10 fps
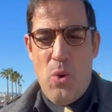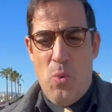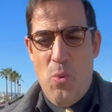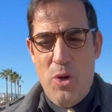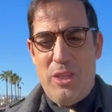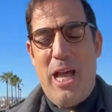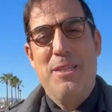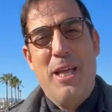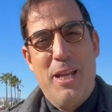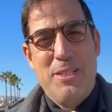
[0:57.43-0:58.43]
What
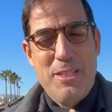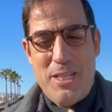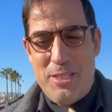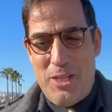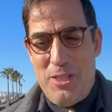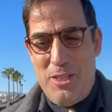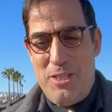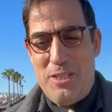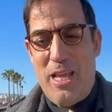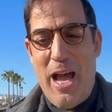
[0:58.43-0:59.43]
analysis
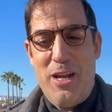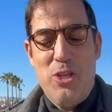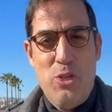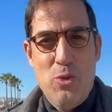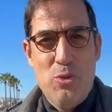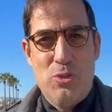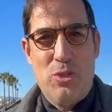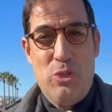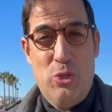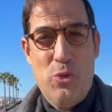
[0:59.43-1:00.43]
strategies are used
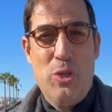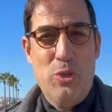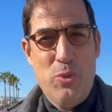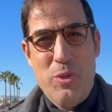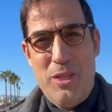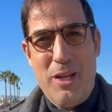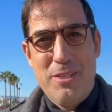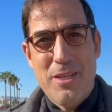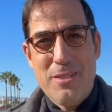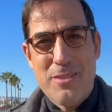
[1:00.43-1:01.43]
during due
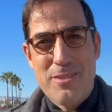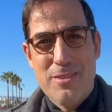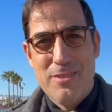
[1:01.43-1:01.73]
diligence?